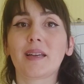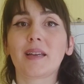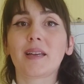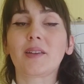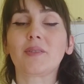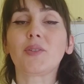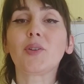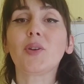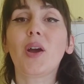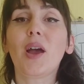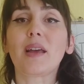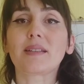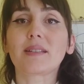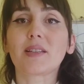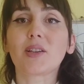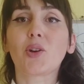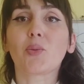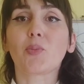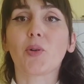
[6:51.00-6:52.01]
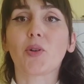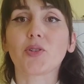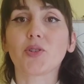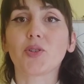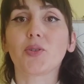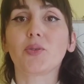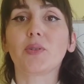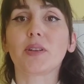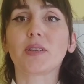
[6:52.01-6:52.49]
If you had the
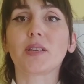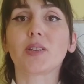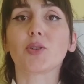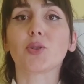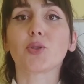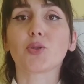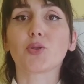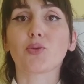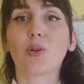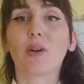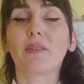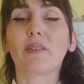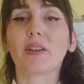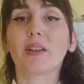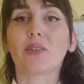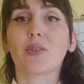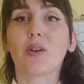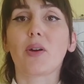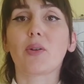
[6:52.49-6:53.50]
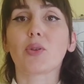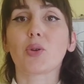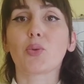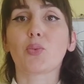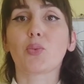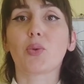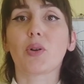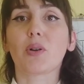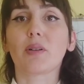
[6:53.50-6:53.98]
opportunity to travel around the
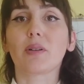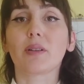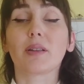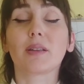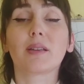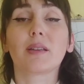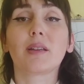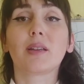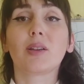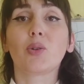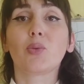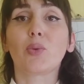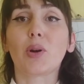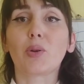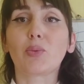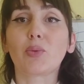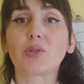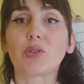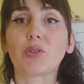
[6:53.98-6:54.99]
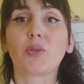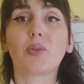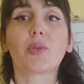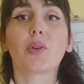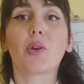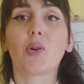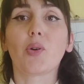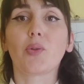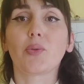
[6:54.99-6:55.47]
world, where would you
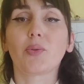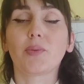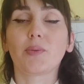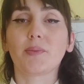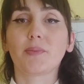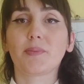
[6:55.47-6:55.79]
go?